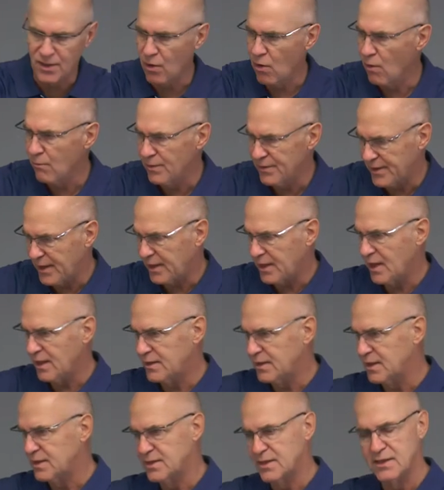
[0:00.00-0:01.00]
home, but they got
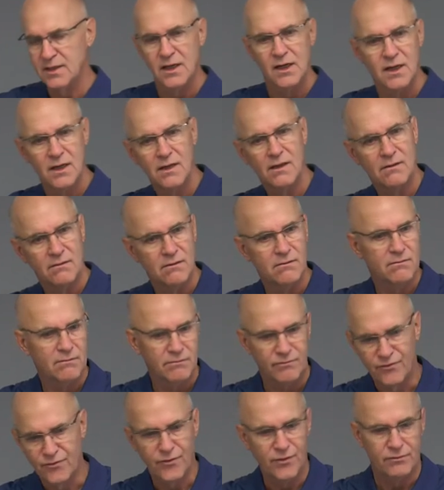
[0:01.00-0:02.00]
this
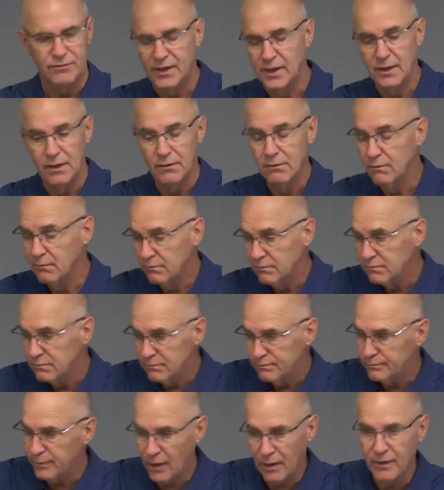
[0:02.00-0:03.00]
you
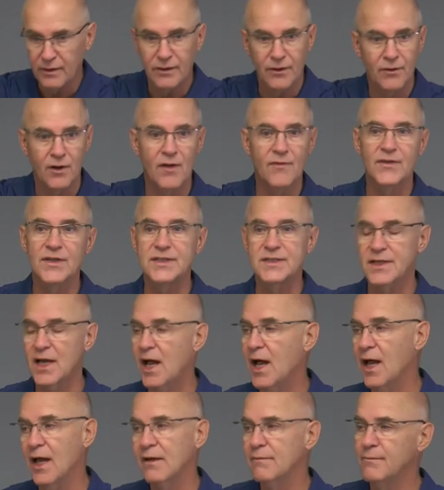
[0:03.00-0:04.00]
know, partner on the
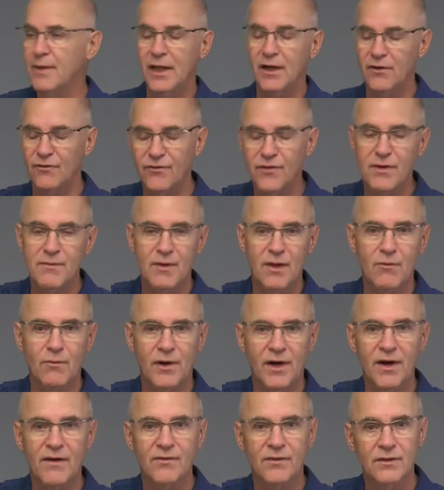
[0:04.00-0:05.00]
side, male or female,
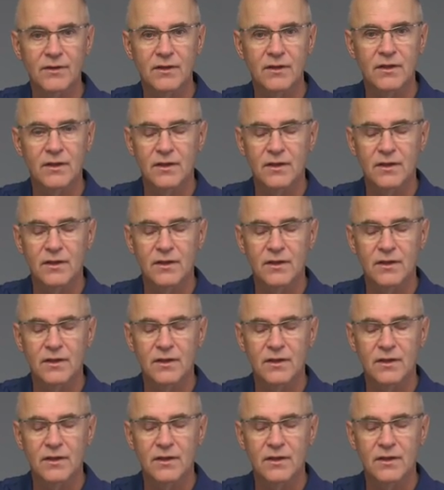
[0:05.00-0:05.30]
whatever.